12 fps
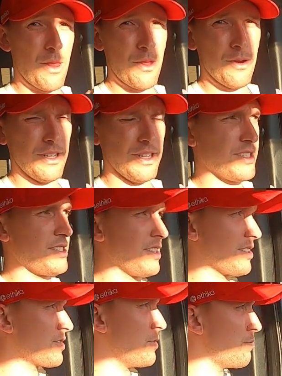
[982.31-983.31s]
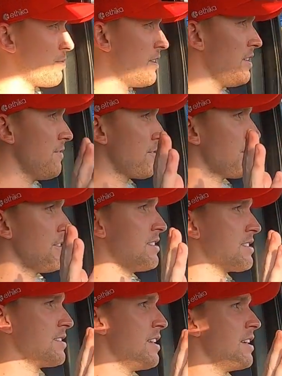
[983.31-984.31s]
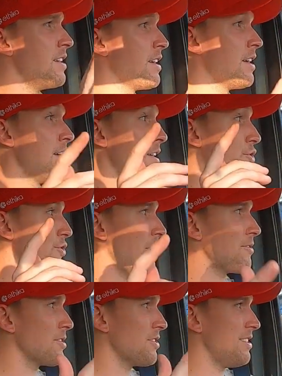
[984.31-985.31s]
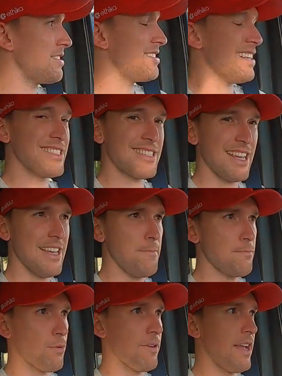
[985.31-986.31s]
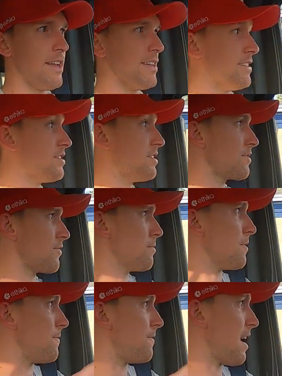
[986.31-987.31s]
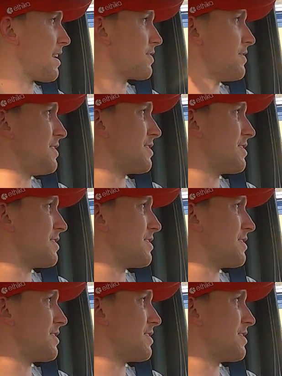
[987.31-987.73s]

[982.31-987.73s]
36. So plenty of clearance there. Ground clearance is at 10.8 inches from the factory.